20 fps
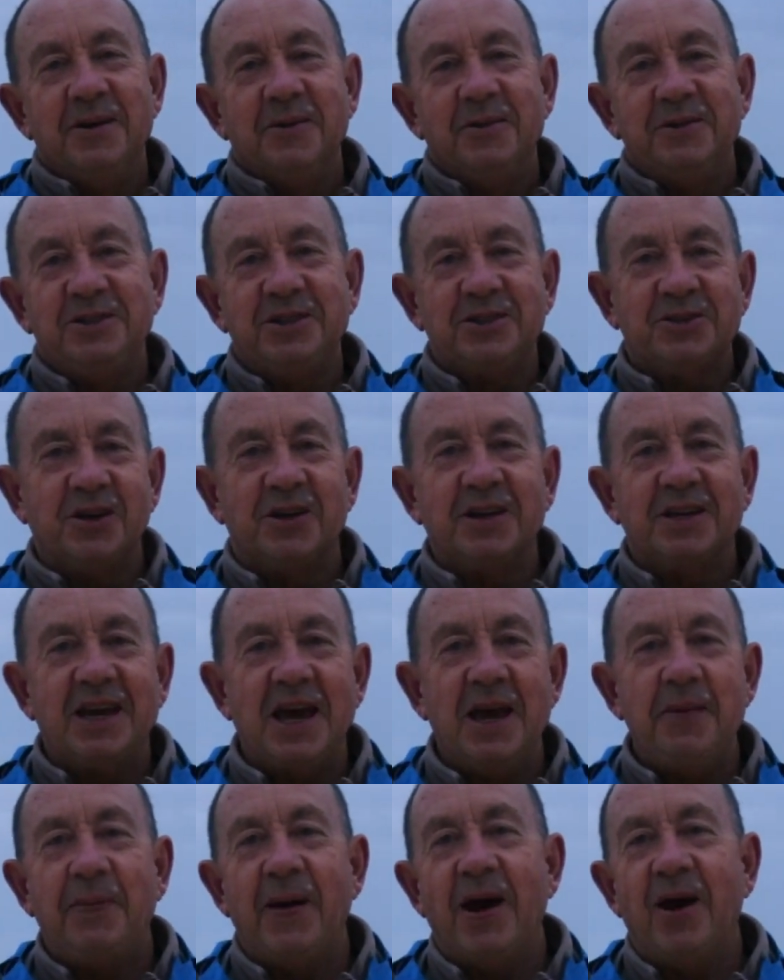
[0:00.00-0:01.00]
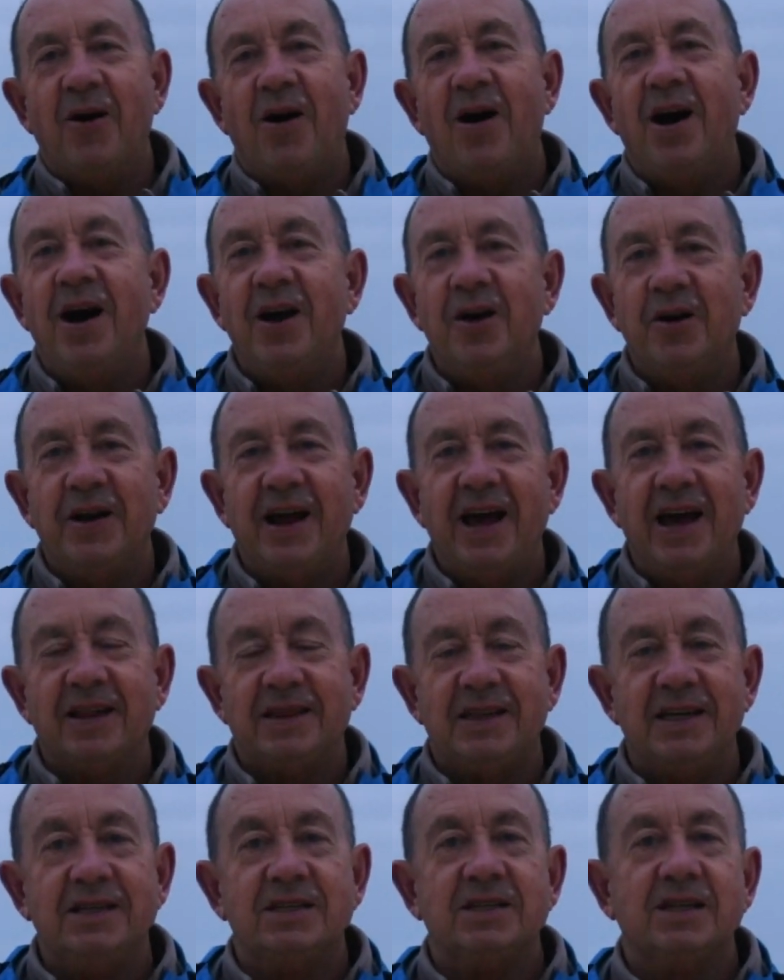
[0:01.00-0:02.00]
we've just got to keep our eye on how
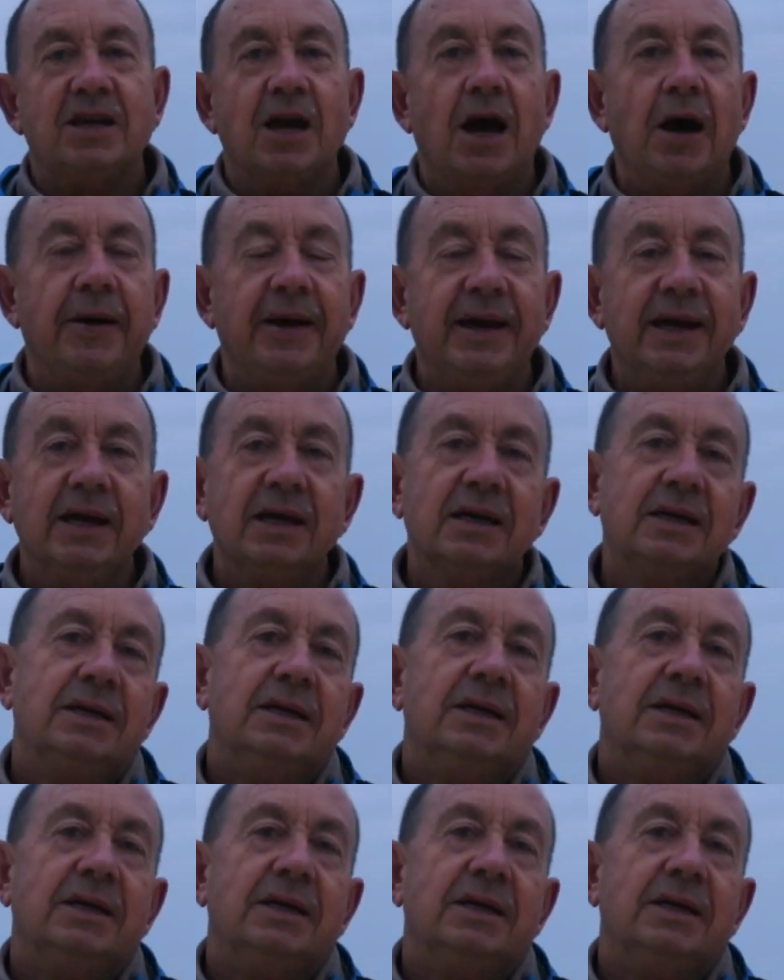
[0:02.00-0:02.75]
things are going.